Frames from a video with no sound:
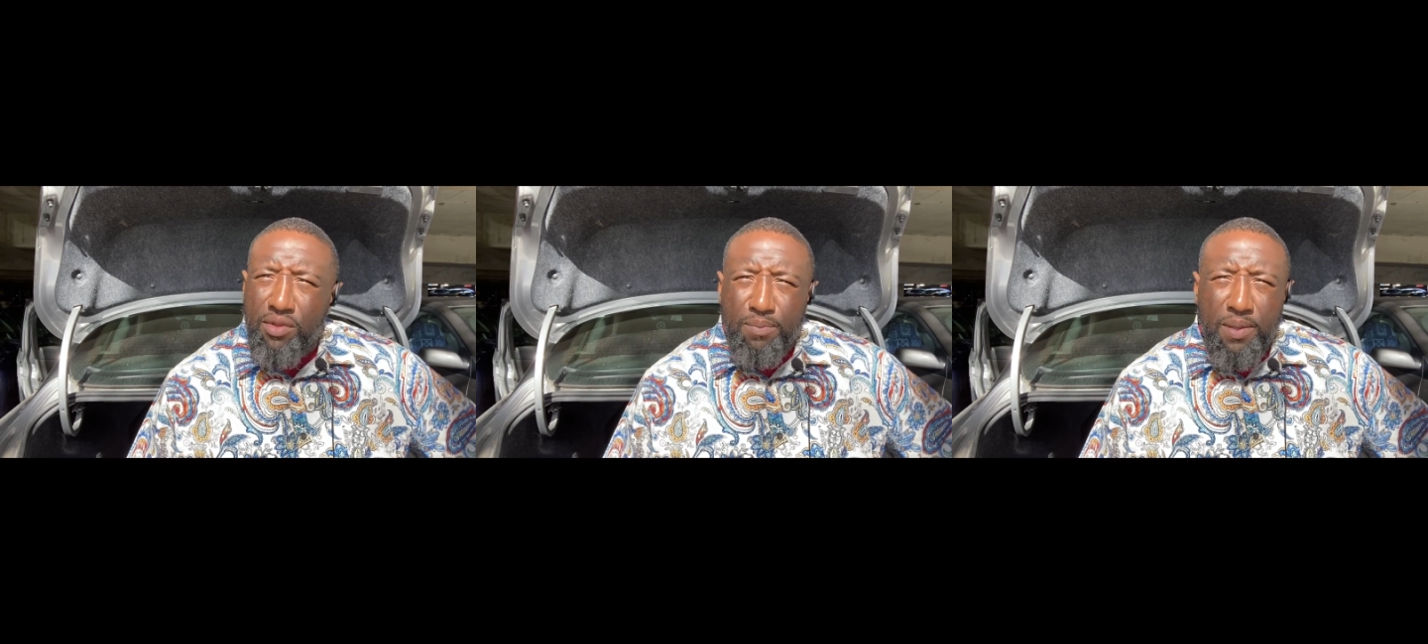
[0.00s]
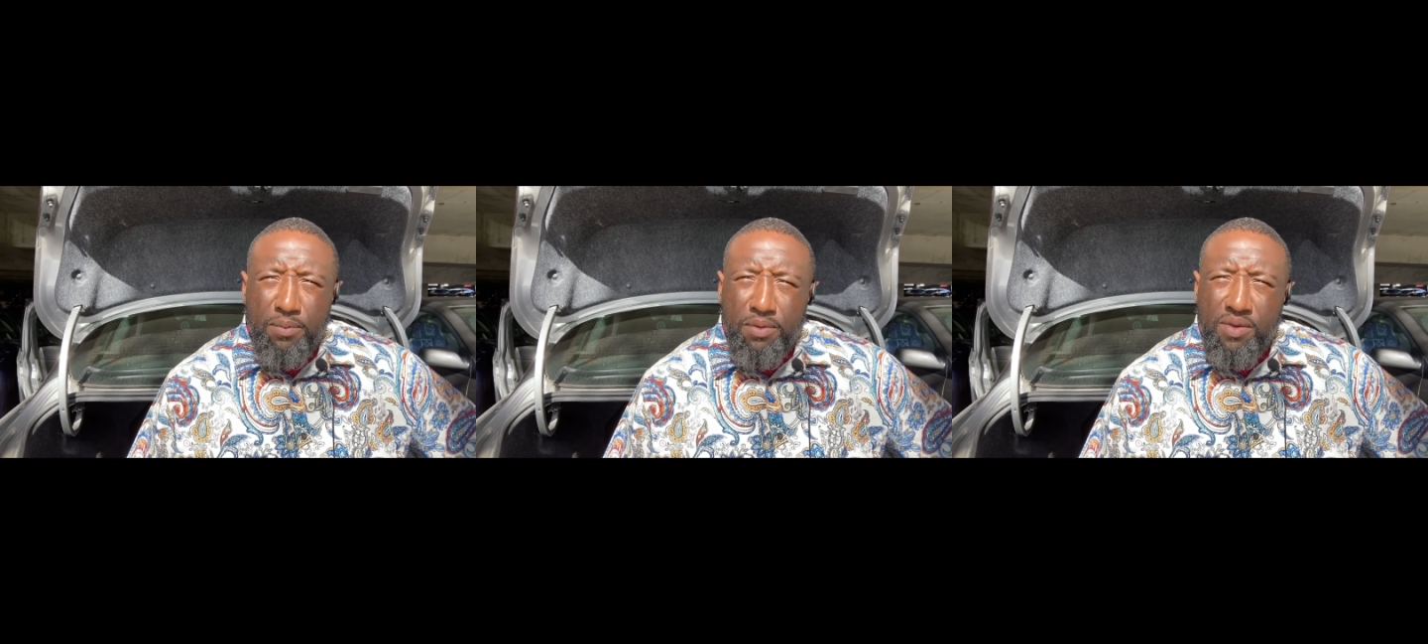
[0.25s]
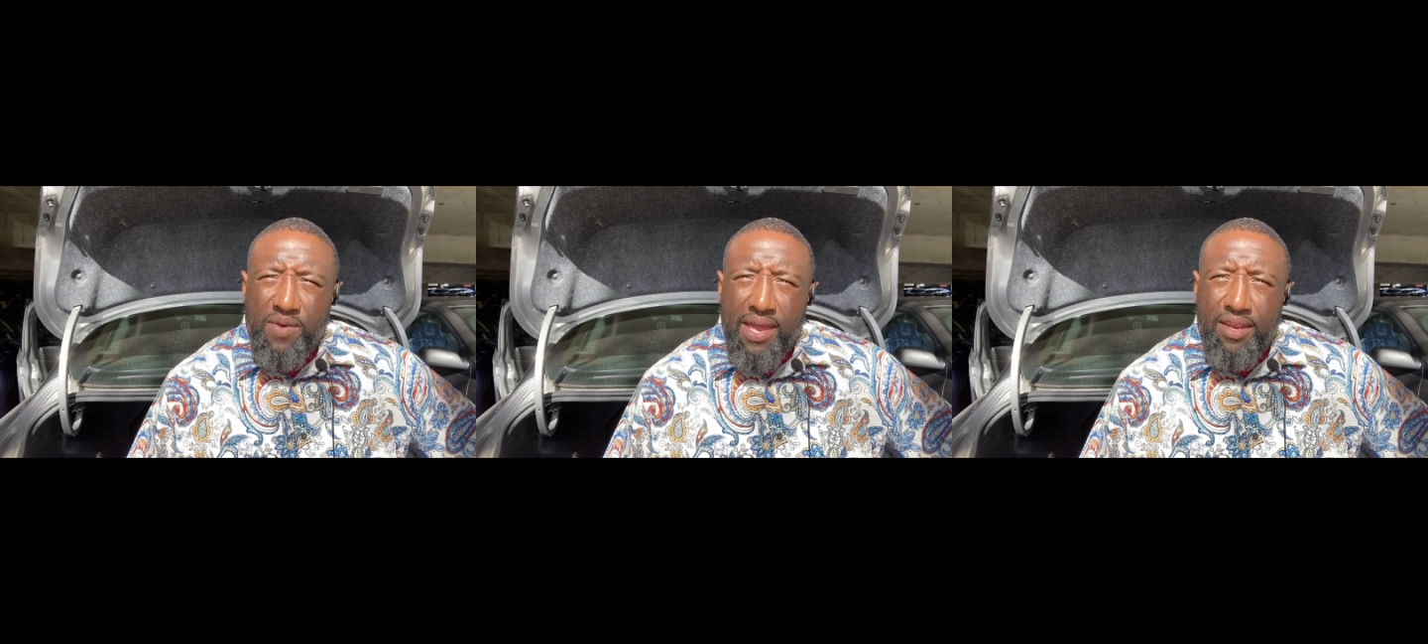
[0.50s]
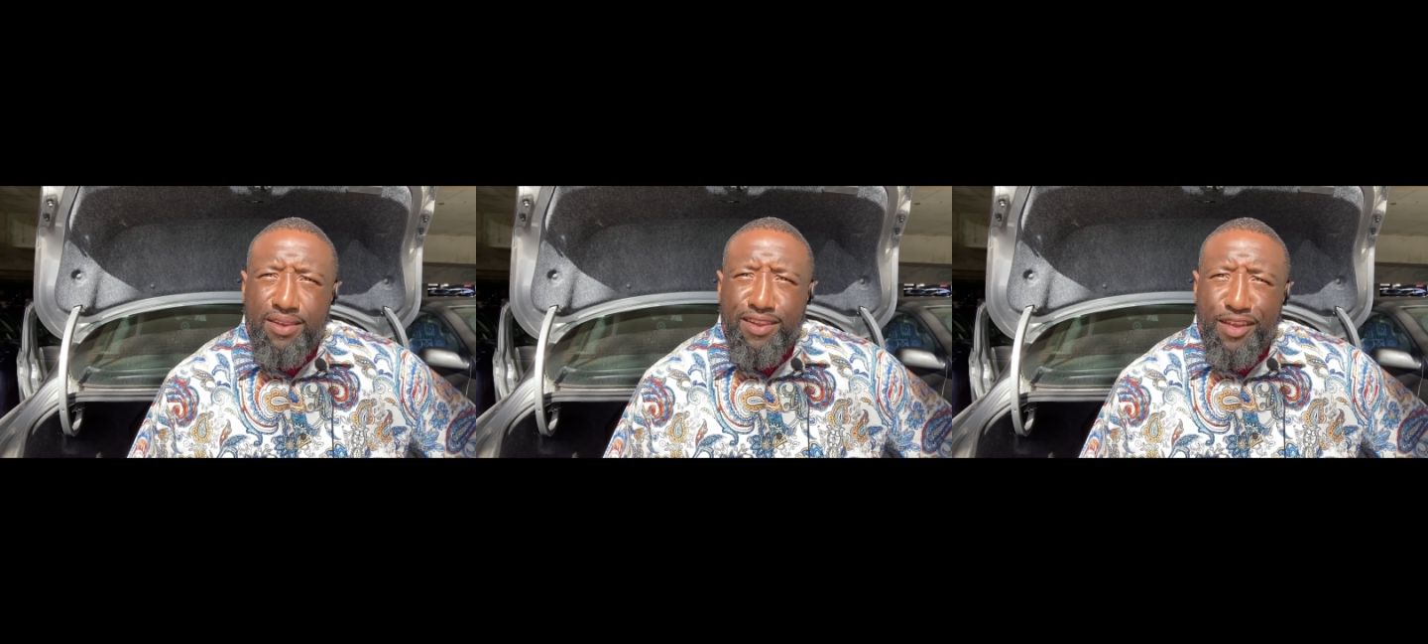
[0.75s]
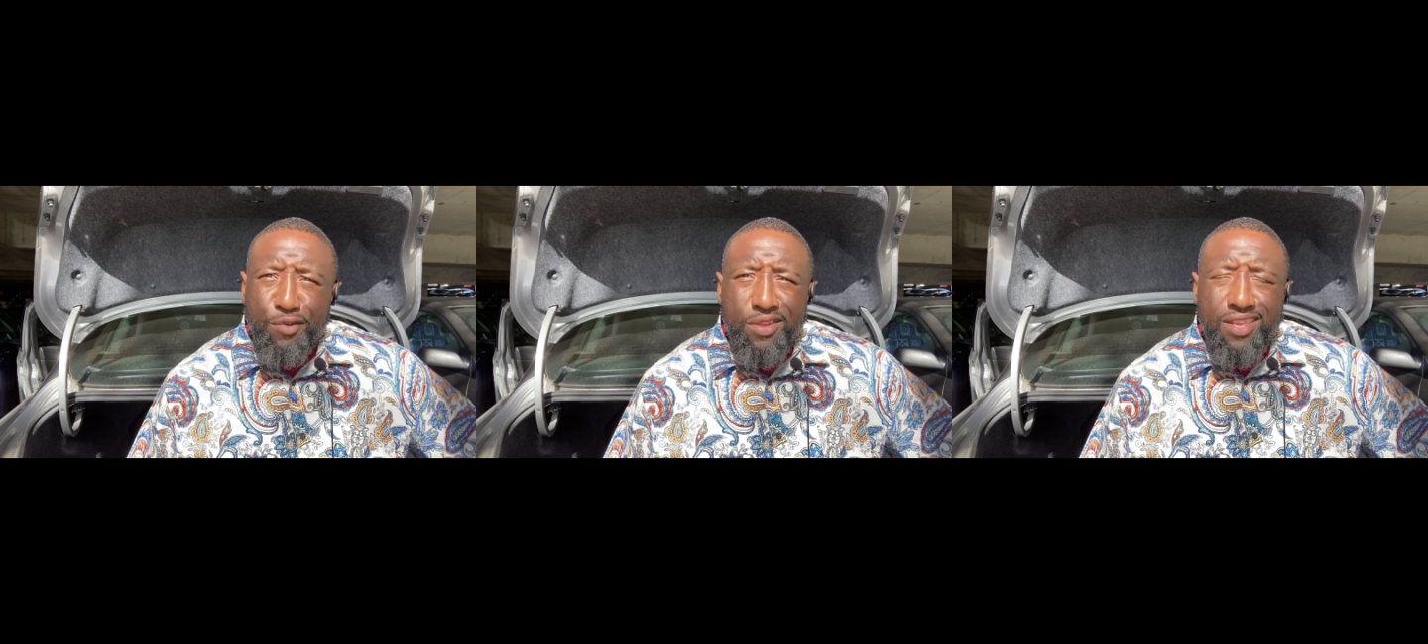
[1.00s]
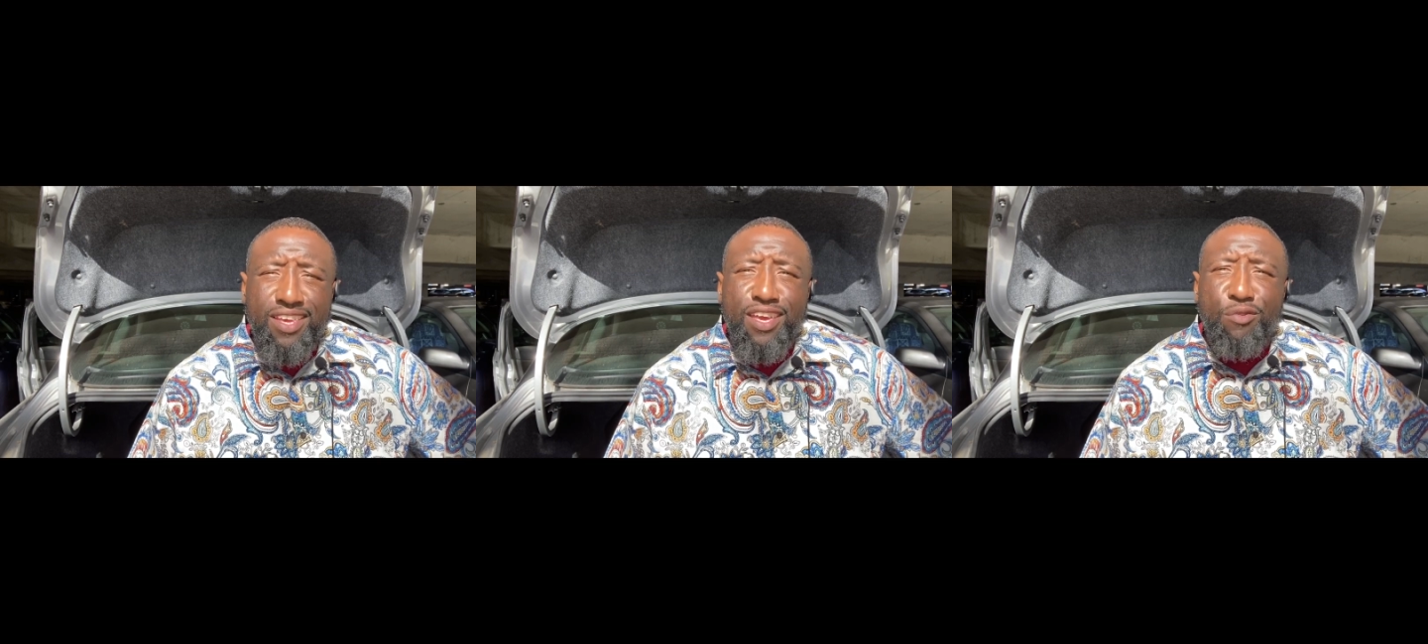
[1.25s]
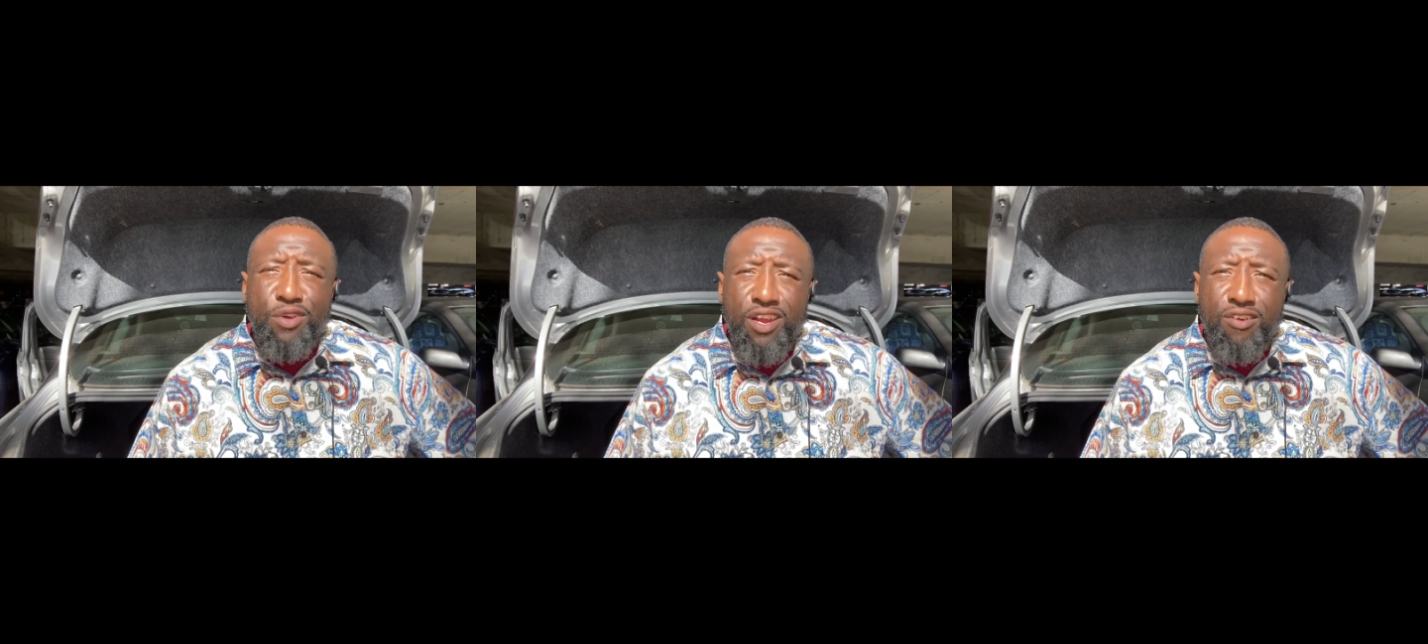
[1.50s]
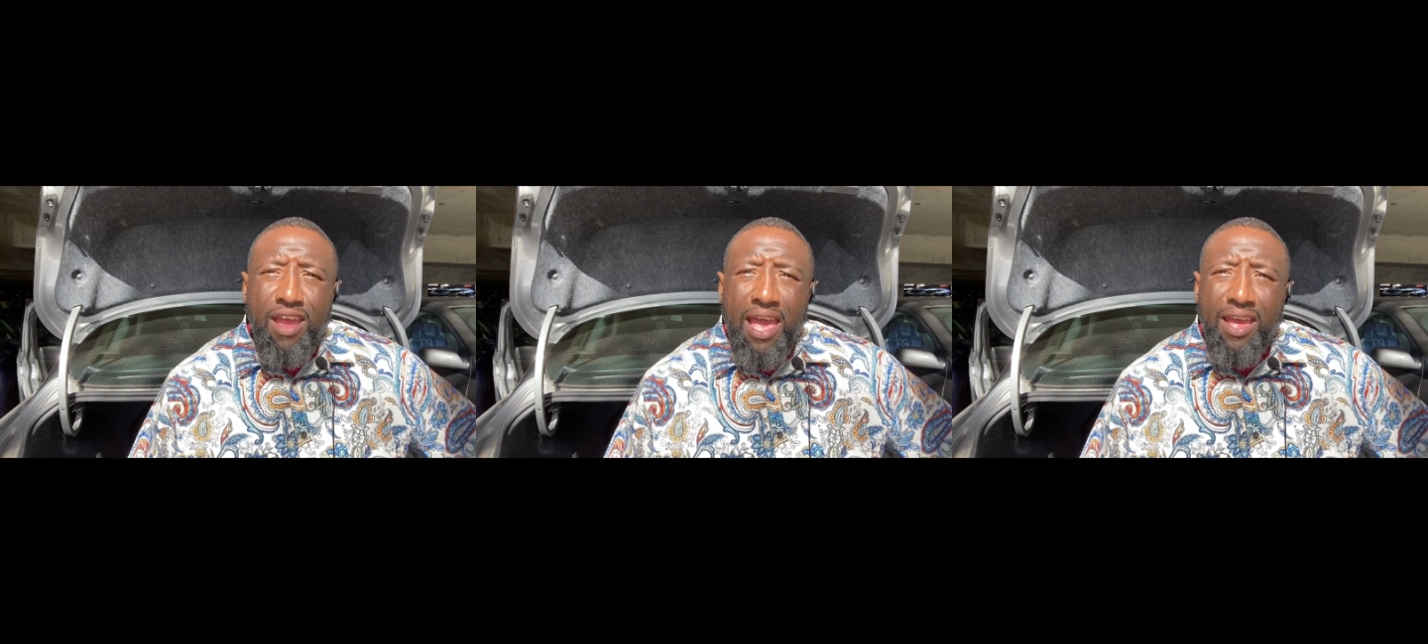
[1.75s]
the people you had to deal with to get where
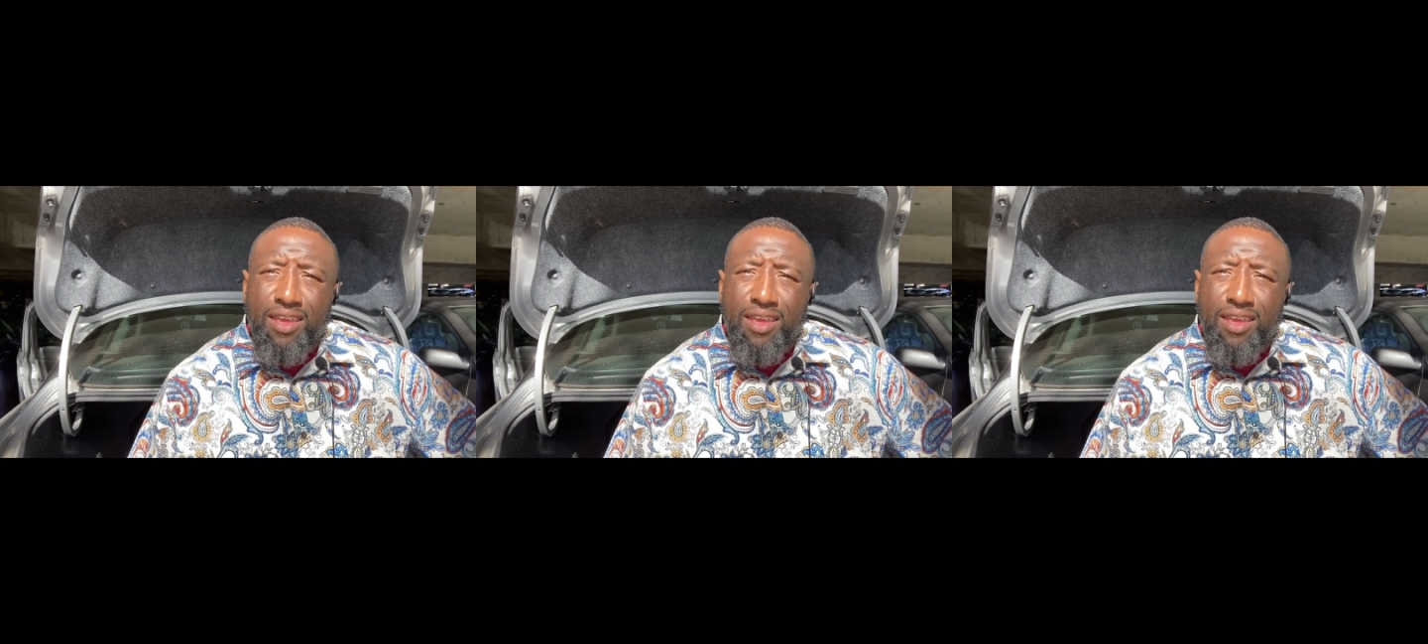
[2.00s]
you're at.